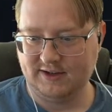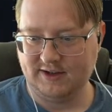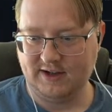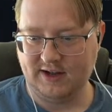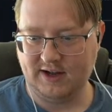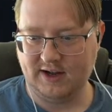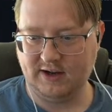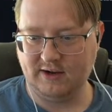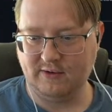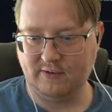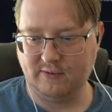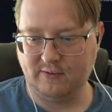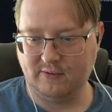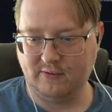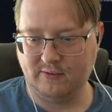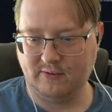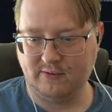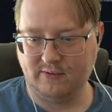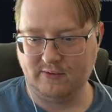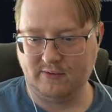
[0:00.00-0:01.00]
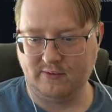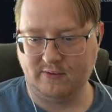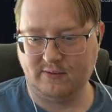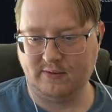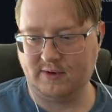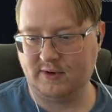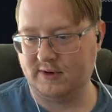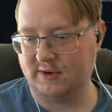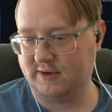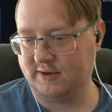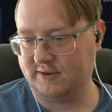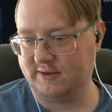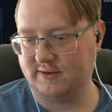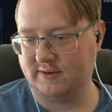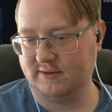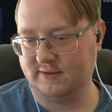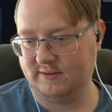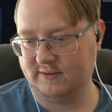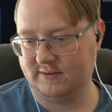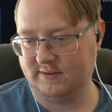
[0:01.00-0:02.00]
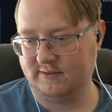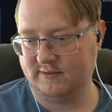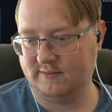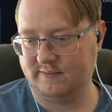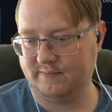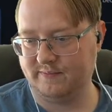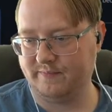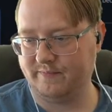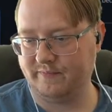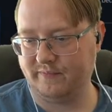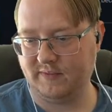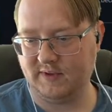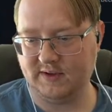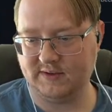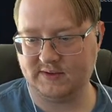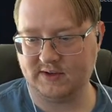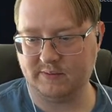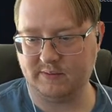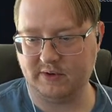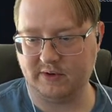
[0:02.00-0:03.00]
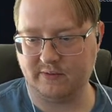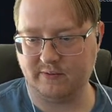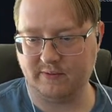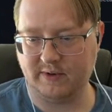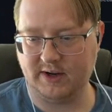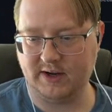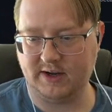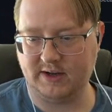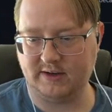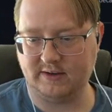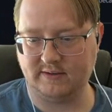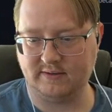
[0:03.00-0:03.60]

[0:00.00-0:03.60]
Ayo." That's gonna be great.